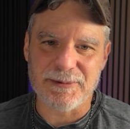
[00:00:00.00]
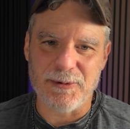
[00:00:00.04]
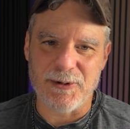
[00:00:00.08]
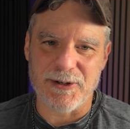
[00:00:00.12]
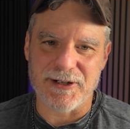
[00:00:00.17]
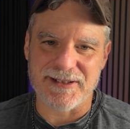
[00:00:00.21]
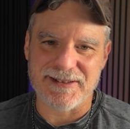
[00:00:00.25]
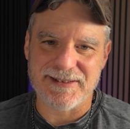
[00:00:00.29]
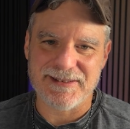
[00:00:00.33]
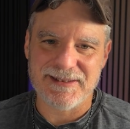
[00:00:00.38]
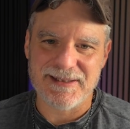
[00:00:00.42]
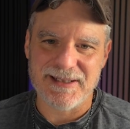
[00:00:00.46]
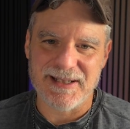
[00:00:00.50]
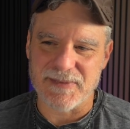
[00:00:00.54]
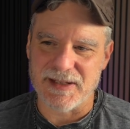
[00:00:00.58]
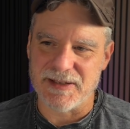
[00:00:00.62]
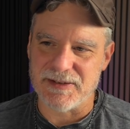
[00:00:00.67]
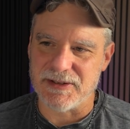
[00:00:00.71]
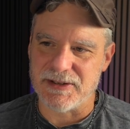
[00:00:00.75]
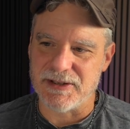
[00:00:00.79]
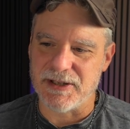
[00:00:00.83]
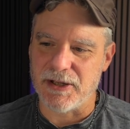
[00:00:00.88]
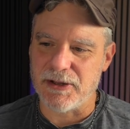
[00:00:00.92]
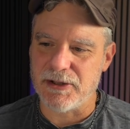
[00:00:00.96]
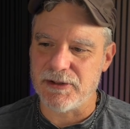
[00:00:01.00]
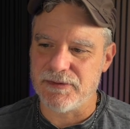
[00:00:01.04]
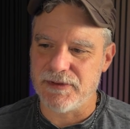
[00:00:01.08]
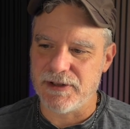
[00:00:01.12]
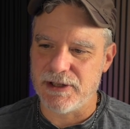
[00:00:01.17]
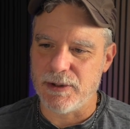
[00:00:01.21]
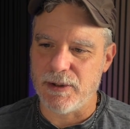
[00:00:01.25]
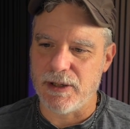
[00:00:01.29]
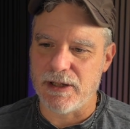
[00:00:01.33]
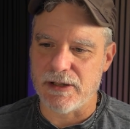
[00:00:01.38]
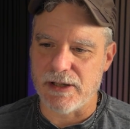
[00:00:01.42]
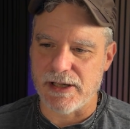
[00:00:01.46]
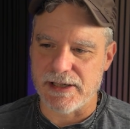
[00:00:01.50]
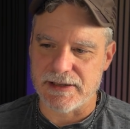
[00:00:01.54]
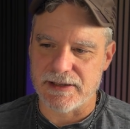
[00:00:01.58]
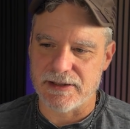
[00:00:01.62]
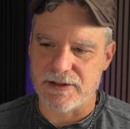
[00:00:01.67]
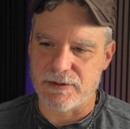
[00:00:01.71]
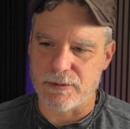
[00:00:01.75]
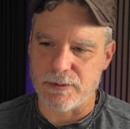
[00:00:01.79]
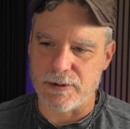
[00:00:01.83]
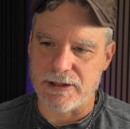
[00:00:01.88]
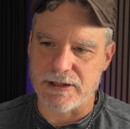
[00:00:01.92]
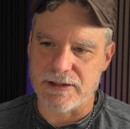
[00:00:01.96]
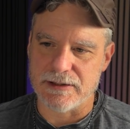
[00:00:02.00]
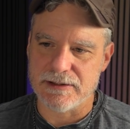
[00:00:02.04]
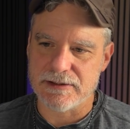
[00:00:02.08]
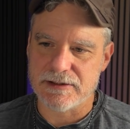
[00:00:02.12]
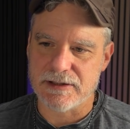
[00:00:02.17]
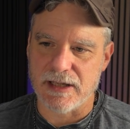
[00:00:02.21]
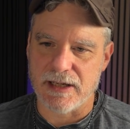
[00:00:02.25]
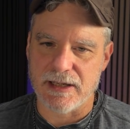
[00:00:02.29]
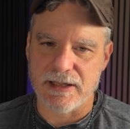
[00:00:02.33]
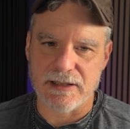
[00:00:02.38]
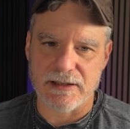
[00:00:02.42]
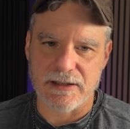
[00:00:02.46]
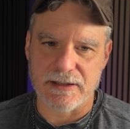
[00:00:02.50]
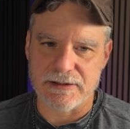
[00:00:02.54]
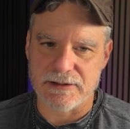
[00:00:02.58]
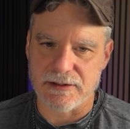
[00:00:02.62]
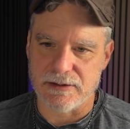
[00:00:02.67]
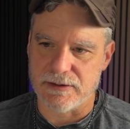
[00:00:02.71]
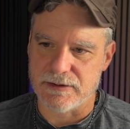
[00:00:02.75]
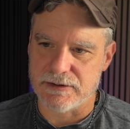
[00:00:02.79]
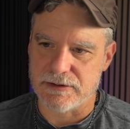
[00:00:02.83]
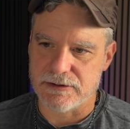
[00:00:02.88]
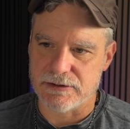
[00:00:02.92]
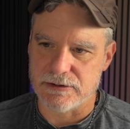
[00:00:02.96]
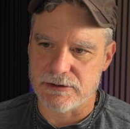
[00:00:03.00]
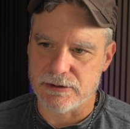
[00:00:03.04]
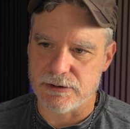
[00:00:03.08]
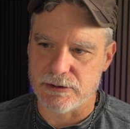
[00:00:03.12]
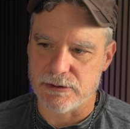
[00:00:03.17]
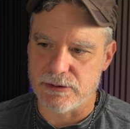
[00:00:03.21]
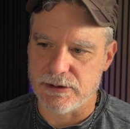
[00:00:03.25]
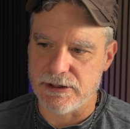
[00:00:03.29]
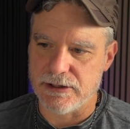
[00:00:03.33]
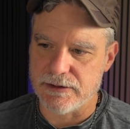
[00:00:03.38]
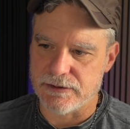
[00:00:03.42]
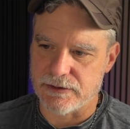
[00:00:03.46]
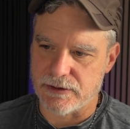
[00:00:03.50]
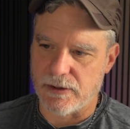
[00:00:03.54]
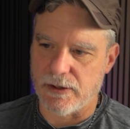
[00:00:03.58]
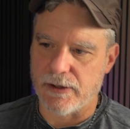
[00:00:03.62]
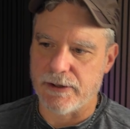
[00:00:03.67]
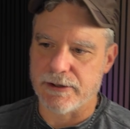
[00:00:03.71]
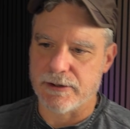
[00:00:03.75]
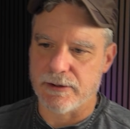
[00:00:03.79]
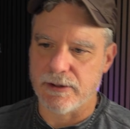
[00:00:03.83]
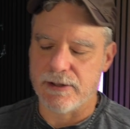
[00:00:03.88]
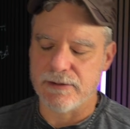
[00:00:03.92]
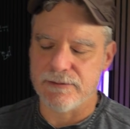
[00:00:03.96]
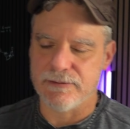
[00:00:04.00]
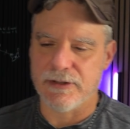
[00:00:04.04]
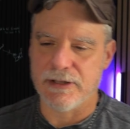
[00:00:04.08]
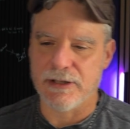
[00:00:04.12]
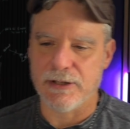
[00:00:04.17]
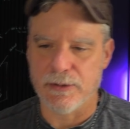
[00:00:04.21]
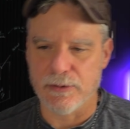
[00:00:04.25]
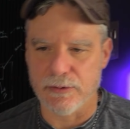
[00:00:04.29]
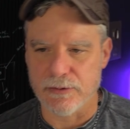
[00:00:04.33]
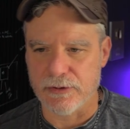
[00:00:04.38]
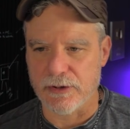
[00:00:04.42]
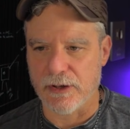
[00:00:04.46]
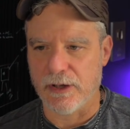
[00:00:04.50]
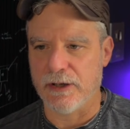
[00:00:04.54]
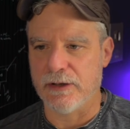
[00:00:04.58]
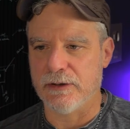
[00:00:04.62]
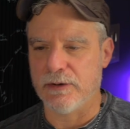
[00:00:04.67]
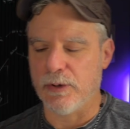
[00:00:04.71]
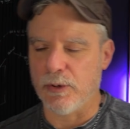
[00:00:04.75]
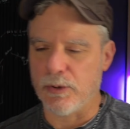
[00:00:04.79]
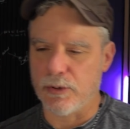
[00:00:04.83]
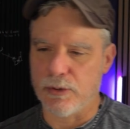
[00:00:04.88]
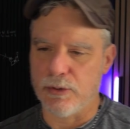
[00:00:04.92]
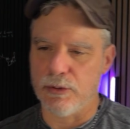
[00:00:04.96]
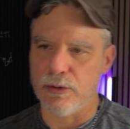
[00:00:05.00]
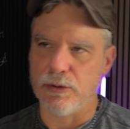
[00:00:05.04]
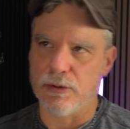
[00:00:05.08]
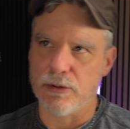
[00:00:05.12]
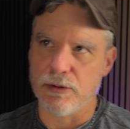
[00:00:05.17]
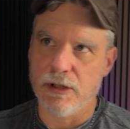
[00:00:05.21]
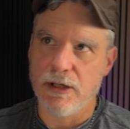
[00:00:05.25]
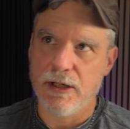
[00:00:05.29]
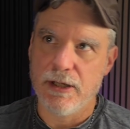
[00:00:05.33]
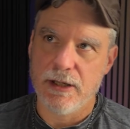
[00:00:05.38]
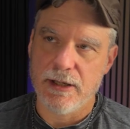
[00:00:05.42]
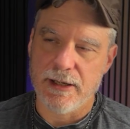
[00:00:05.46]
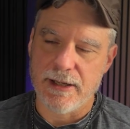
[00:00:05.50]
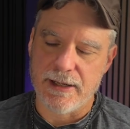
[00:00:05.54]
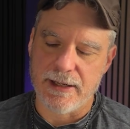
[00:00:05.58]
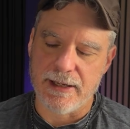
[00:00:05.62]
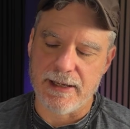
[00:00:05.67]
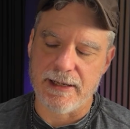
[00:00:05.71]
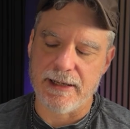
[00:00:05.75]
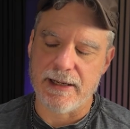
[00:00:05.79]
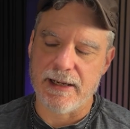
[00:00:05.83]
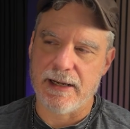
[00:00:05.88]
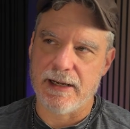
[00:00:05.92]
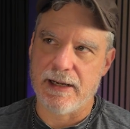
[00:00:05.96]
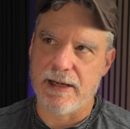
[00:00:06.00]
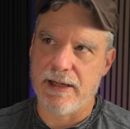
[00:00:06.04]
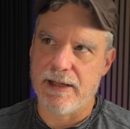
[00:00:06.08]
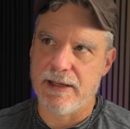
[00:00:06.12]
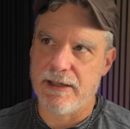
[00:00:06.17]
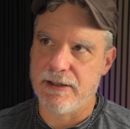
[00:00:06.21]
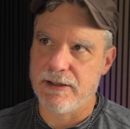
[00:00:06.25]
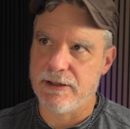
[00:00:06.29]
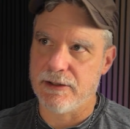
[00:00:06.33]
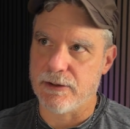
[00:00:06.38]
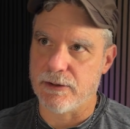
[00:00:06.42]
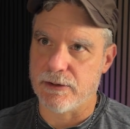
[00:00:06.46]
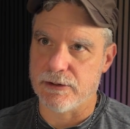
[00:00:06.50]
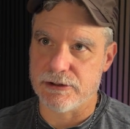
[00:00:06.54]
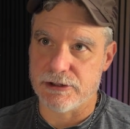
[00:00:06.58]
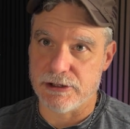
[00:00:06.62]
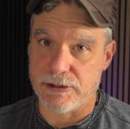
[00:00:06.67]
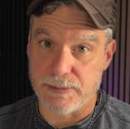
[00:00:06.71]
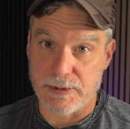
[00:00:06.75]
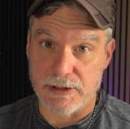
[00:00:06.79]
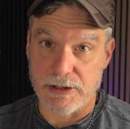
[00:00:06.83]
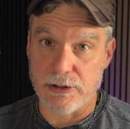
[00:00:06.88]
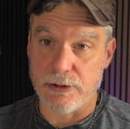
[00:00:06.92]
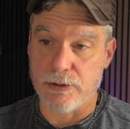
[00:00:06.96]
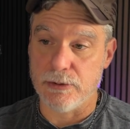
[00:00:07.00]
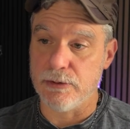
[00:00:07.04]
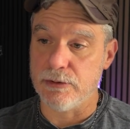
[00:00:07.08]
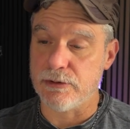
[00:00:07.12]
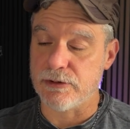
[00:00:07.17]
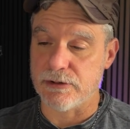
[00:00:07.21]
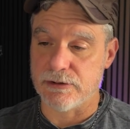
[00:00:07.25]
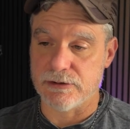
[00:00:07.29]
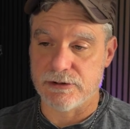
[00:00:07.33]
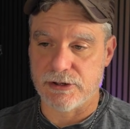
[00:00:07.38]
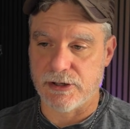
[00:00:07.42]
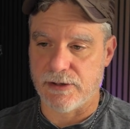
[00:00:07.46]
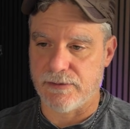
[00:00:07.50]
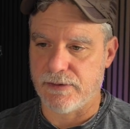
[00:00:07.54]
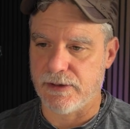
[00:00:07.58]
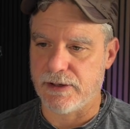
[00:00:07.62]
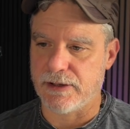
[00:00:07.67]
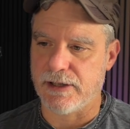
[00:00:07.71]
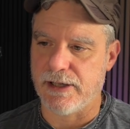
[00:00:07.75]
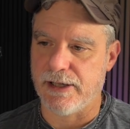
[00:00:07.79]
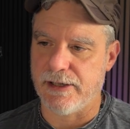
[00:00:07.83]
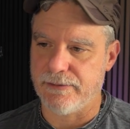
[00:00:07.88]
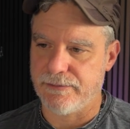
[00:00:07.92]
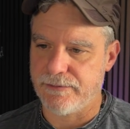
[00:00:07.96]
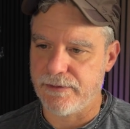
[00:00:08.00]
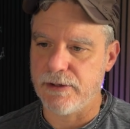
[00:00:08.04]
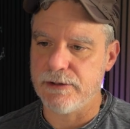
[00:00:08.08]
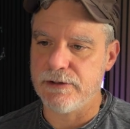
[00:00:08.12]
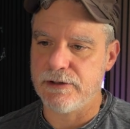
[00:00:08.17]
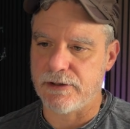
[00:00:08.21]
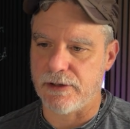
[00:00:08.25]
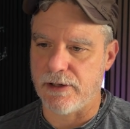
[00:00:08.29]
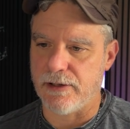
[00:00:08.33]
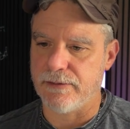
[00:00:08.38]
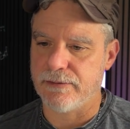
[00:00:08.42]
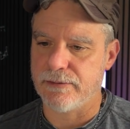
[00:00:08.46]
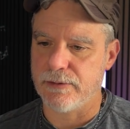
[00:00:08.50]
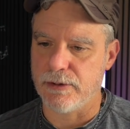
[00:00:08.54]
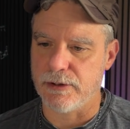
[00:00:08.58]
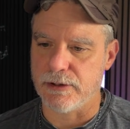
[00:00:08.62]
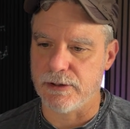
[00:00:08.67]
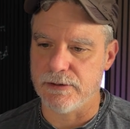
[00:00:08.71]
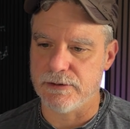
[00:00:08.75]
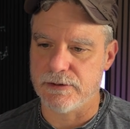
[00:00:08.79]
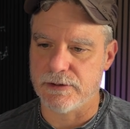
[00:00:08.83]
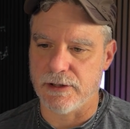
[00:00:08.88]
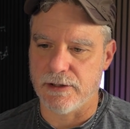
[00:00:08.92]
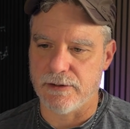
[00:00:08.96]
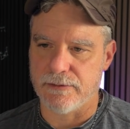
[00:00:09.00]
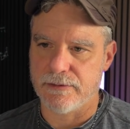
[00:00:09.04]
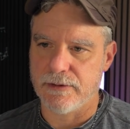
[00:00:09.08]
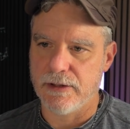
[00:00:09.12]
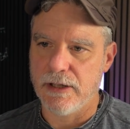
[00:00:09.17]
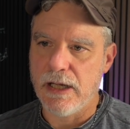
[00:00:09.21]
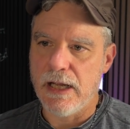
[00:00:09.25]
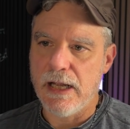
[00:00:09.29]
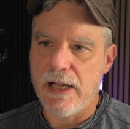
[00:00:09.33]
one is another video I like this week, and this guy I like to listen to. He has a lot of great videos on local AI or GPUs and stuff like that. Fun stuff, really good stuff.